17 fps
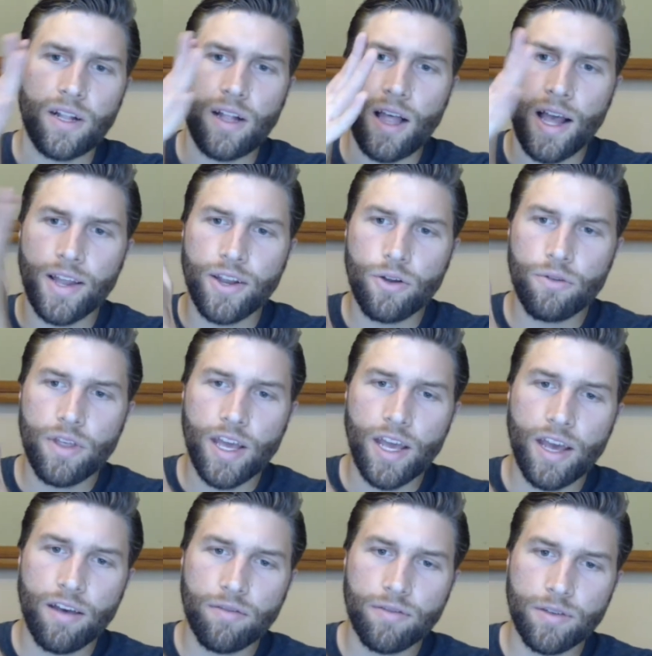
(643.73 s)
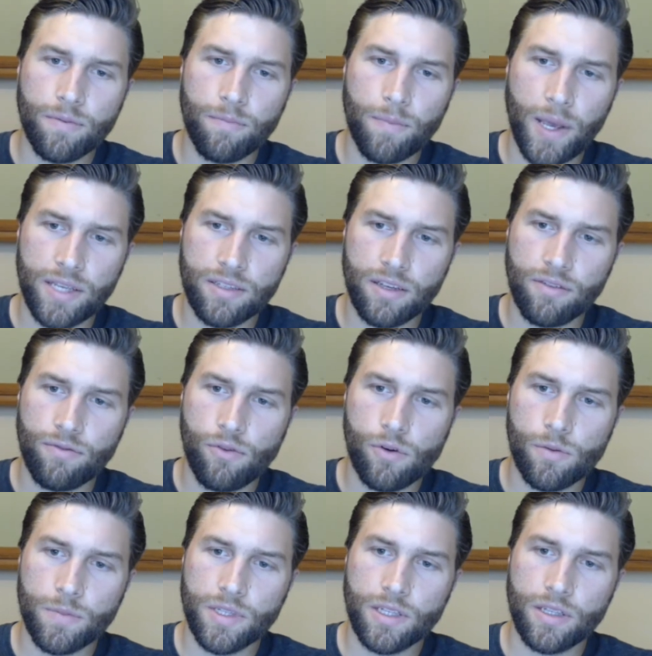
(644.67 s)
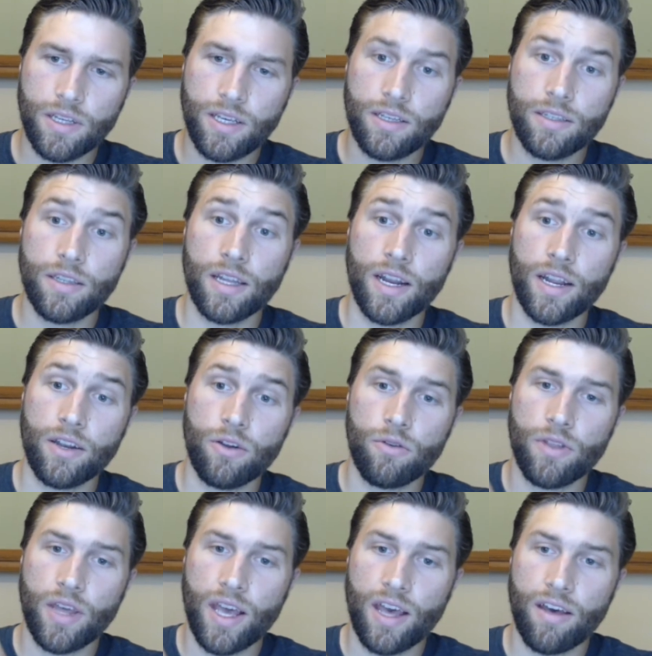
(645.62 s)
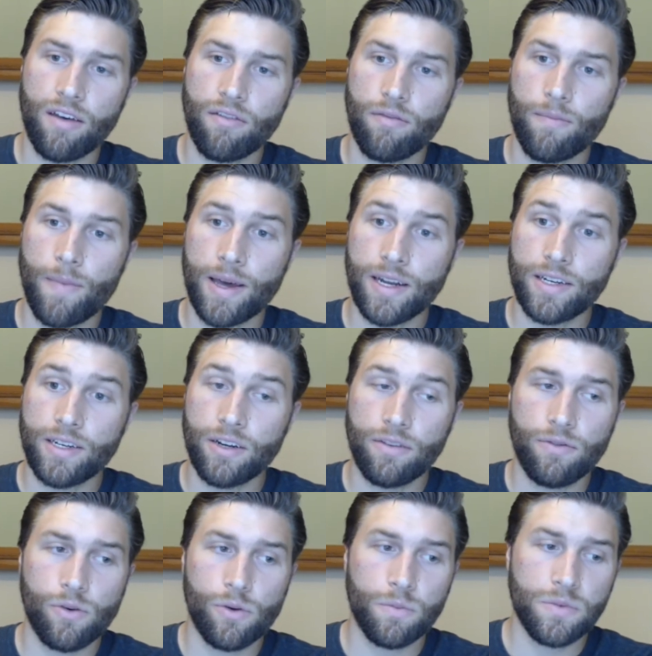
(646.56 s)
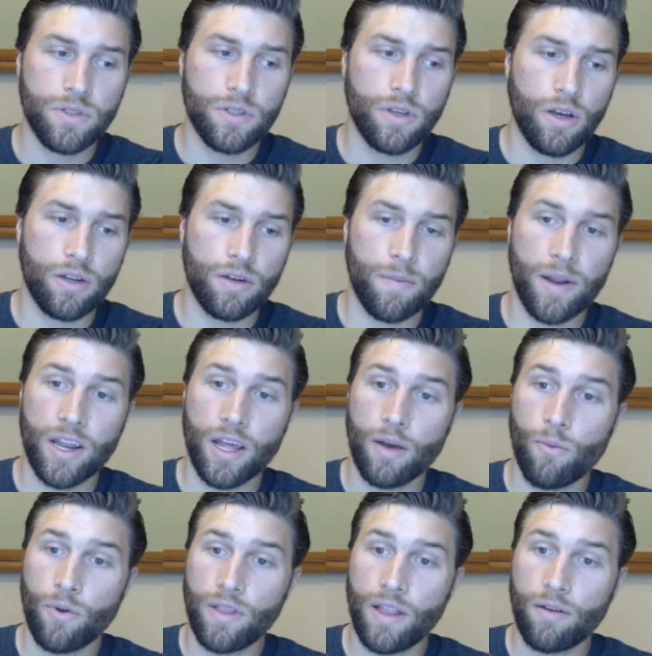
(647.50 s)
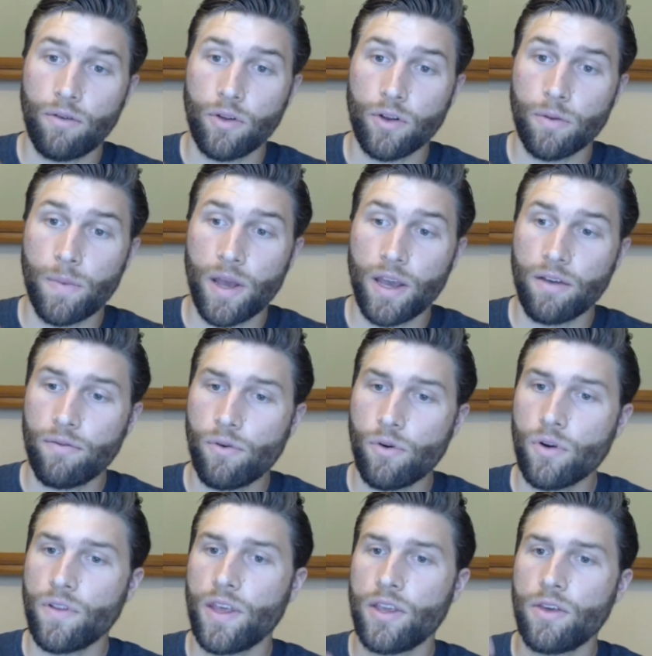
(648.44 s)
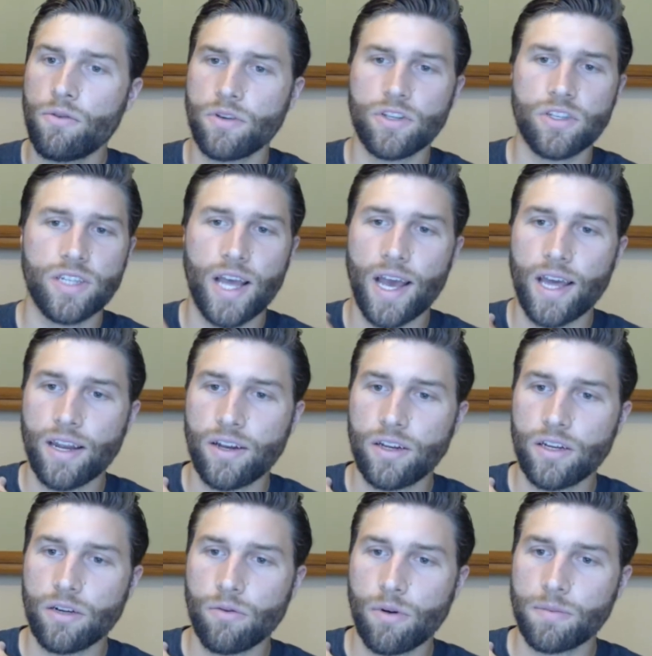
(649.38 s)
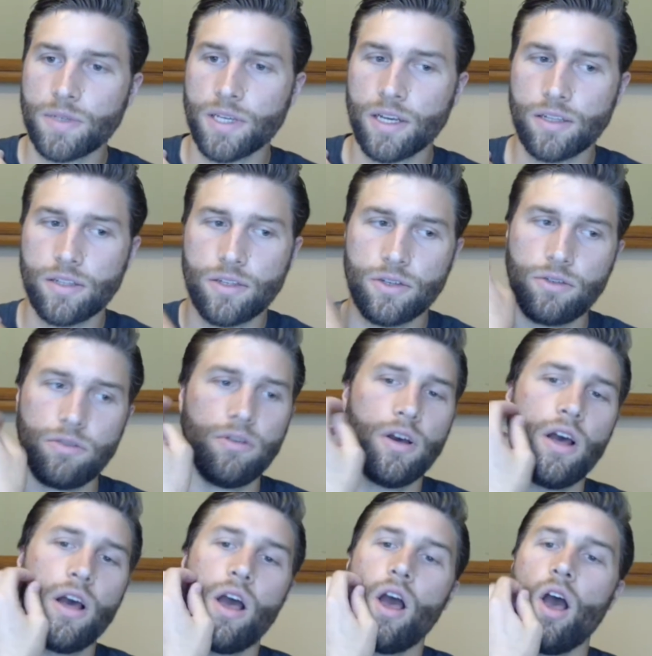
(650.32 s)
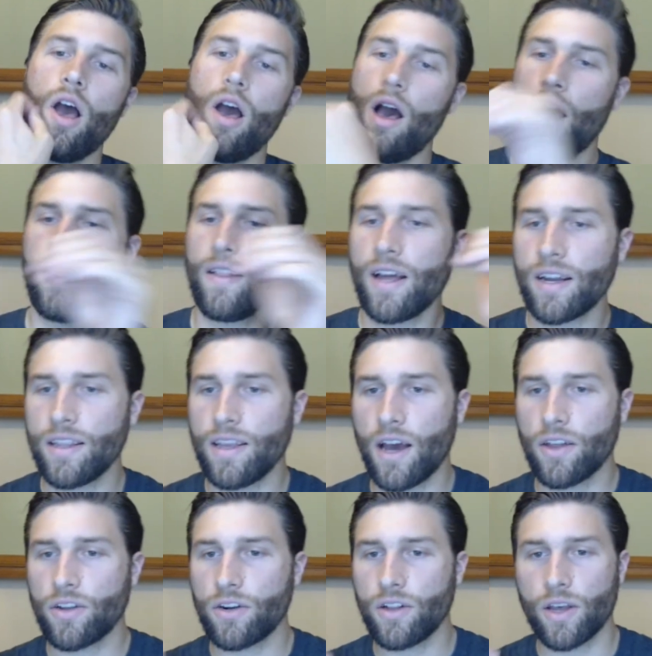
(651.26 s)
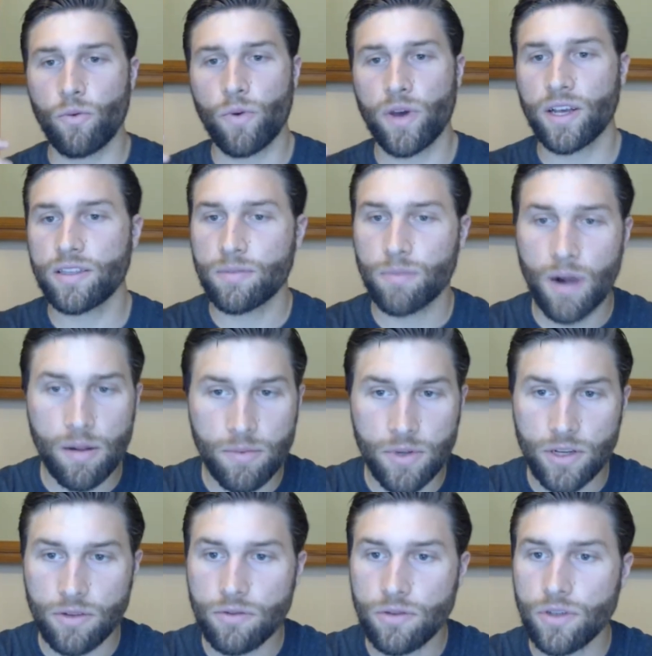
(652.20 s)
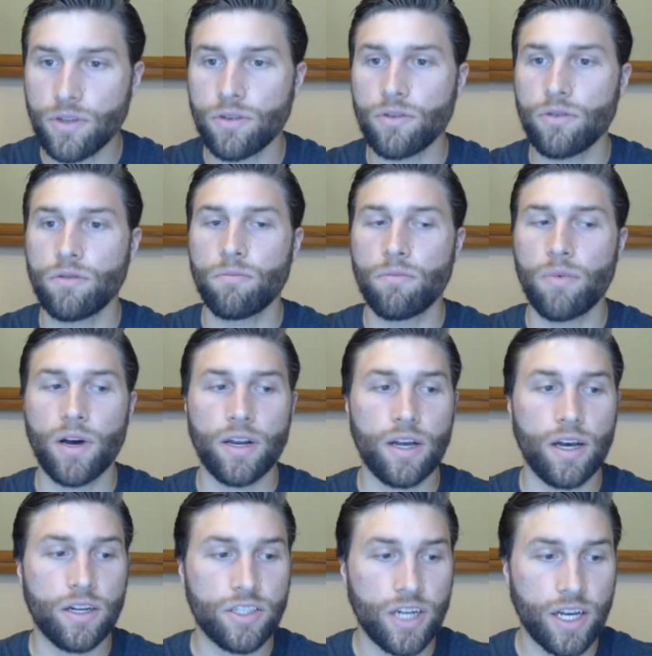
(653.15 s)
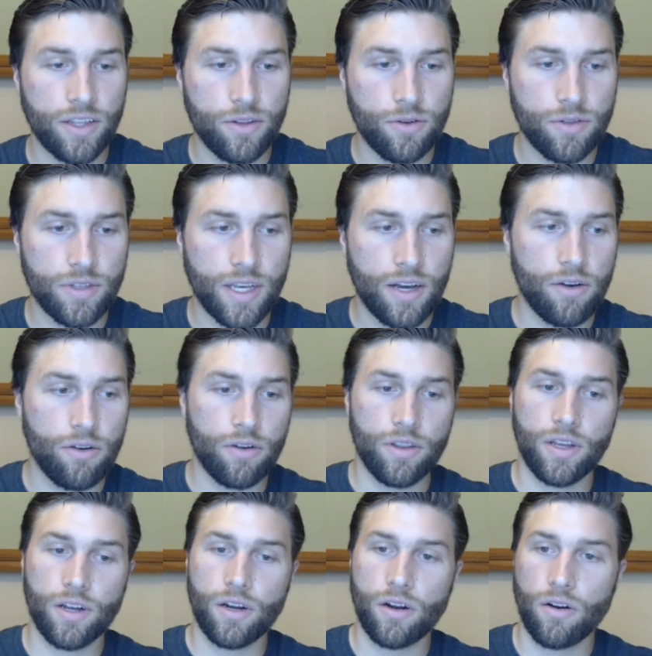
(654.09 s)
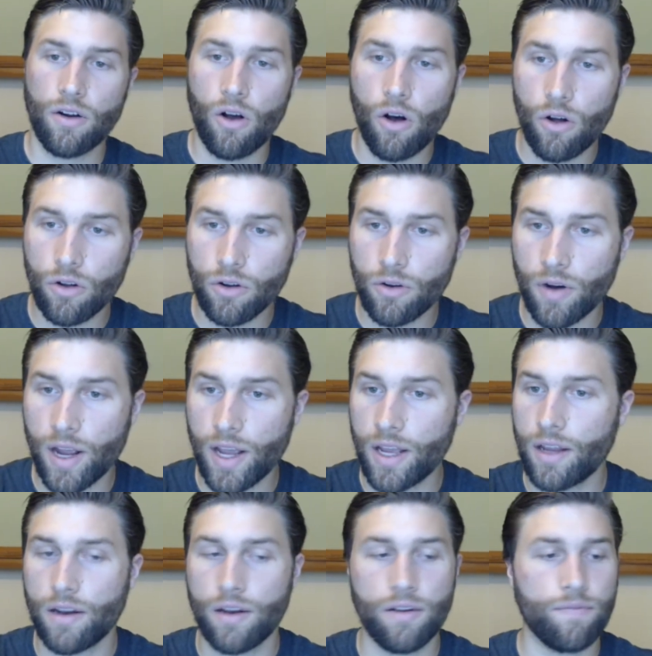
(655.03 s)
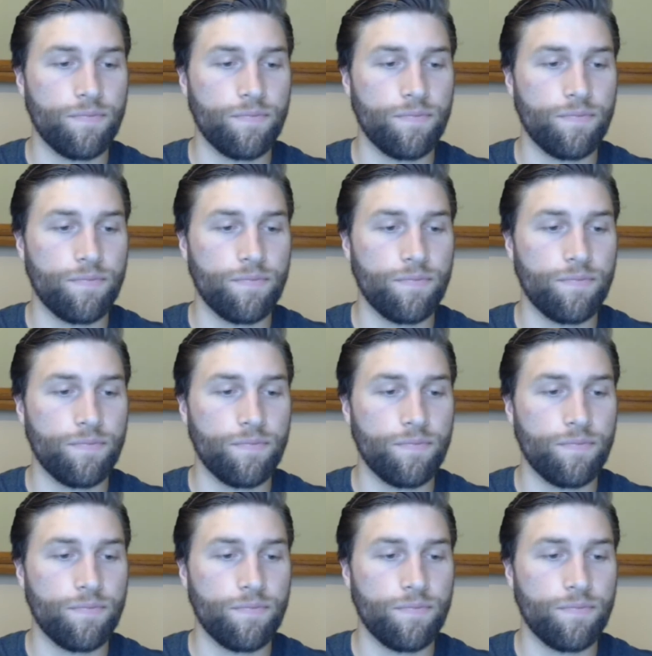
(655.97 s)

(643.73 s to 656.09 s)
I know they have some basic forms at least, and I know they have monetary forms, depending on what level you're paying for, that you can just add into your website too. A lot of the other like Wix probably do too, but check those out. They're all great.